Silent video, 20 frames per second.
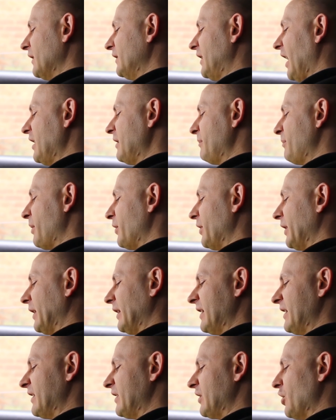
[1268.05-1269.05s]

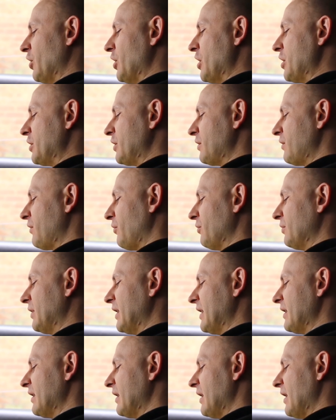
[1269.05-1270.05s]
desperately searched through
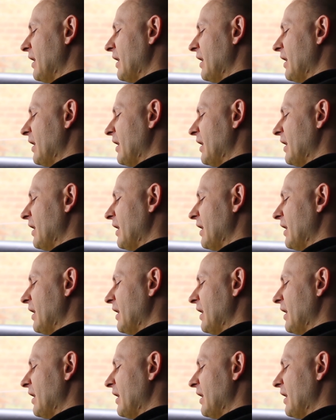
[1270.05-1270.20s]
the